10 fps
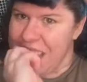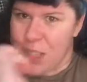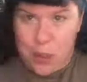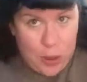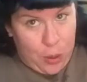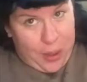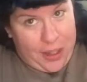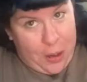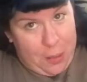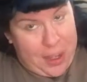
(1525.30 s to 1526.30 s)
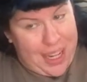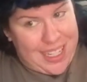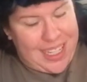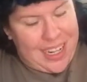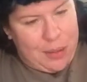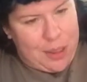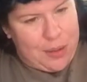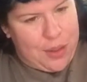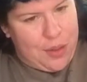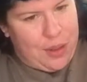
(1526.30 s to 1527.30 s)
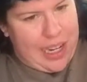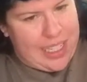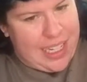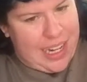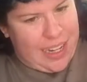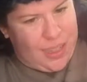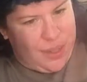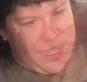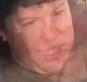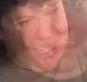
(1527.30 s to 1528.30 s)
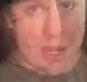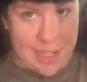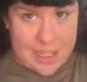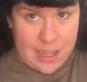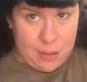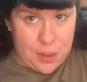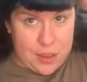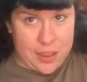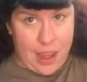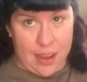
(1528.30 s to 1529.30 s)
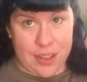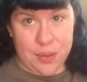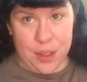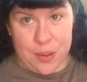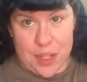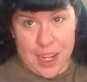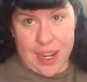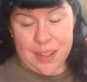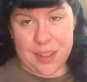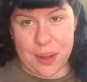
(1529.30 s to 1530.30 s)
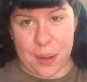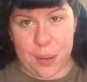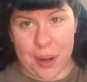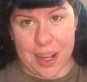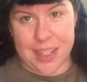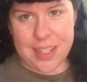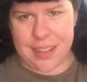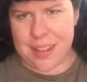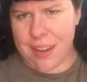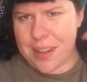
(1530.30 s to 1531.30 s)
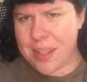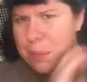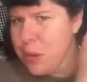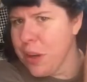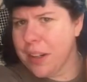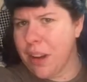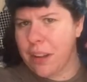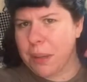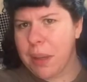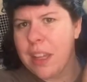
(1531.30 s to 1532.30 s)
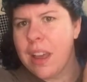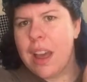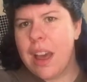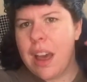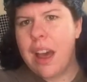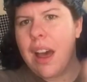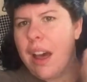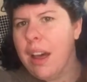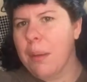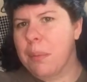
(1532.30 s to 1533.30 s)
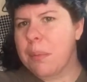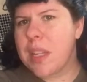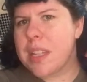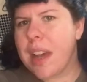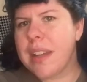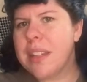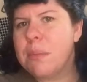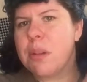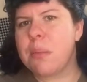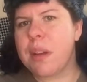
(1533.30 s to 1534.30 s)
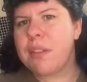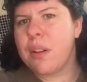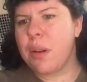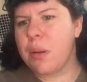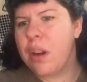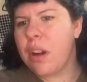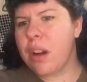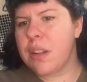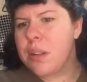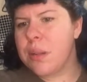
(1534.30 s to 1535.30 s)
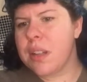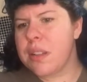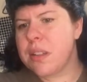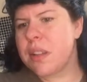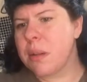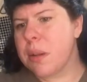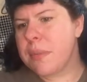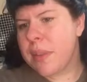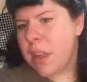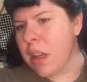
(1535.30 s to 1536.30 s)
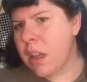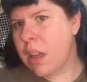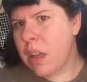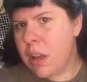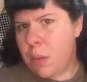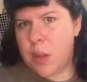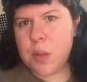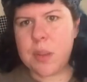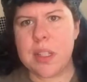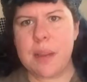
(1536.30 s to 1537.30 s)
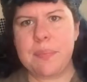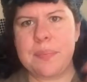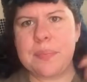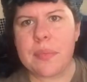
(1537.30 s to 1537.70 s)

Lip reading: tutorial, but I said I would do this for you guys today, so I did. But I said I would do this, guys, for you today, so I did. Sorry, someone tried calling me. Because I didn't put my phone on Do Not Disturb, which was dumb.